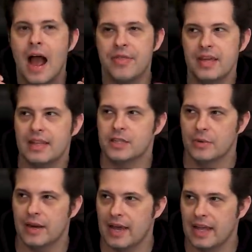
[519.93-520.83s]
I think that's
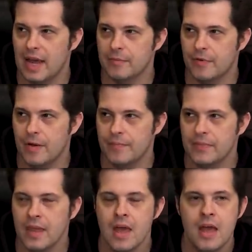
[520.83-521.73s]
where that came
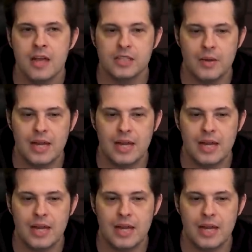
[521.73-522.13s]
from. Right.